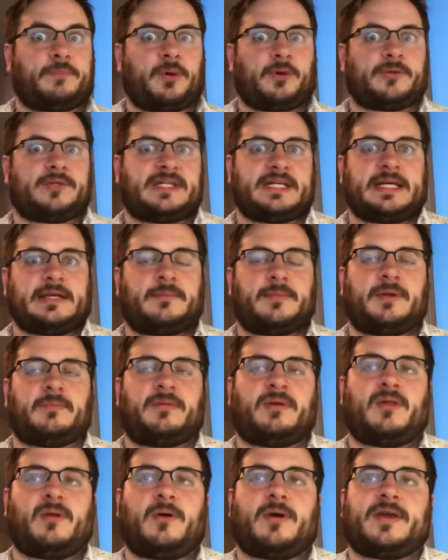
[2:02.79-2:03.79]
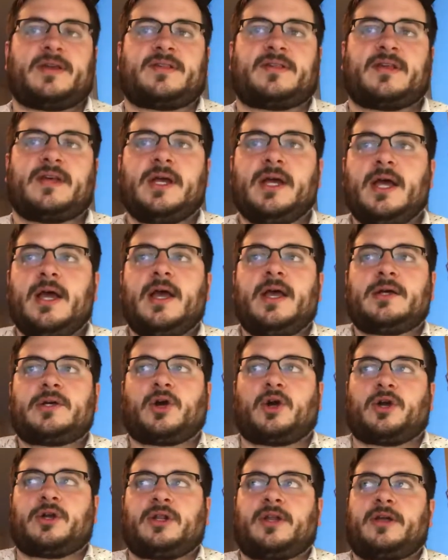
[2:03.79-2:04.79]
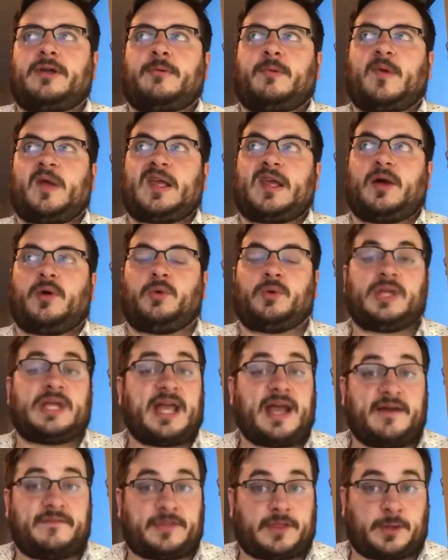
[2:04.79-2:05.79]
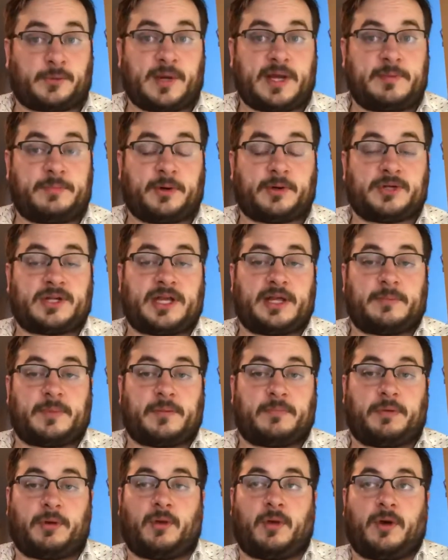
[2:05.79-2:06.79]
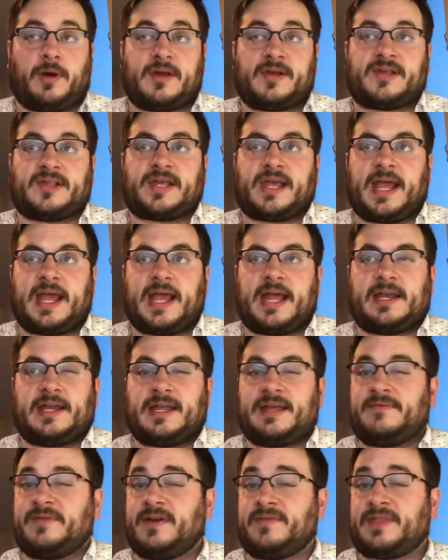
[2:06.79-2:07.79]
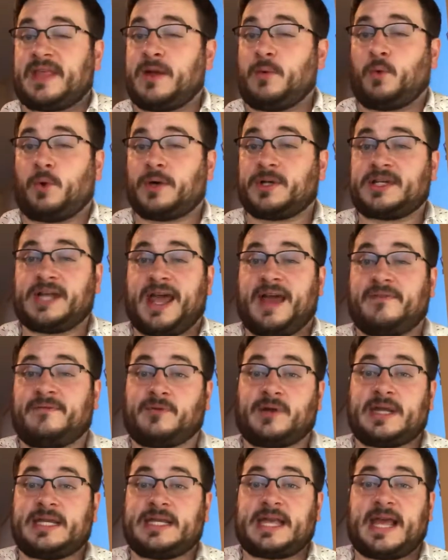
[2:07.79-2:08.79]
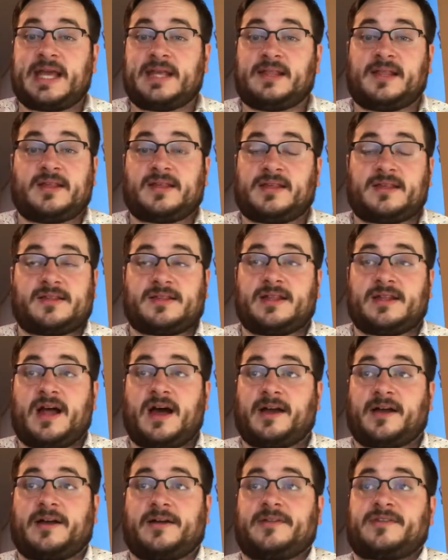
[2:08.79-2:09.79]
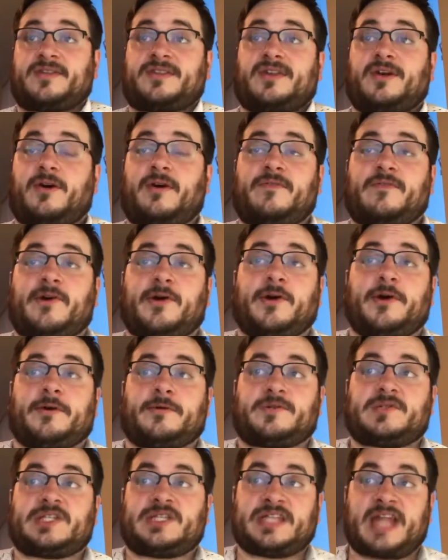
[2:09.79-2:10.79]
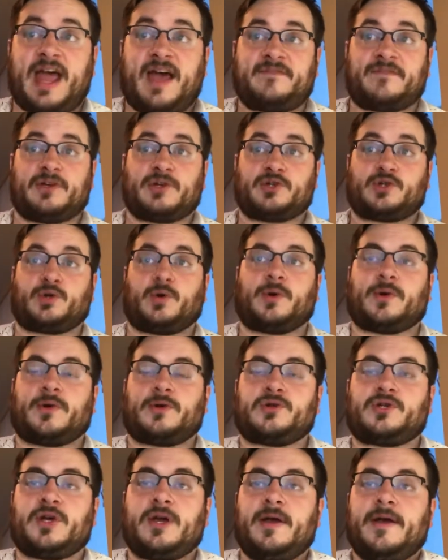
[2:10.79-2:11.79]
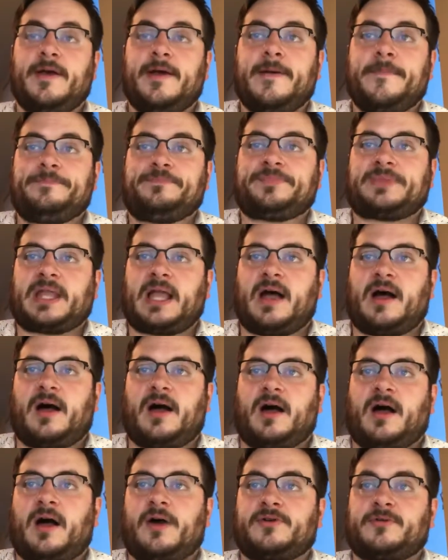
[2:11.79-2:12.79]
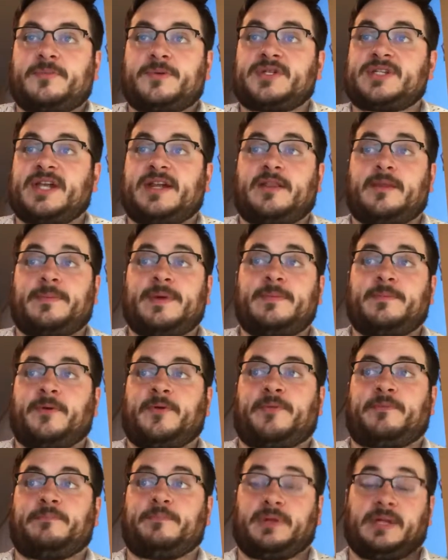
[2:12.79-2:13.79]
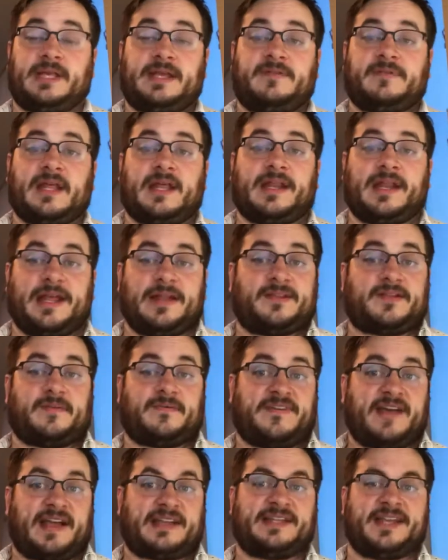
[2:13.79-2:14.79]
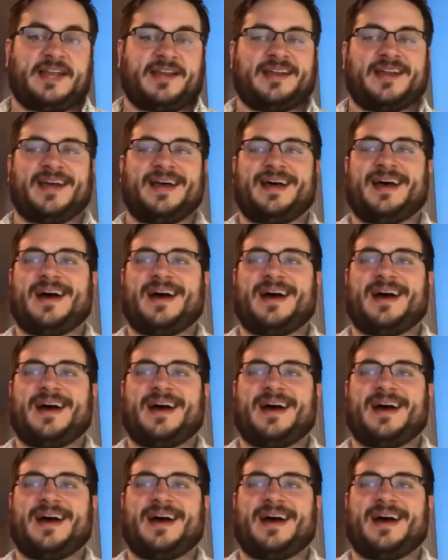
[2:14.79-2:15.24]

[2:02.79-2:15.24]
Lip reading: per diem employees. Currently, we only have 3 per diem employees, and even if they worked every day, this is not going to solve our staffing shortage. 100% of the people believe that it's affected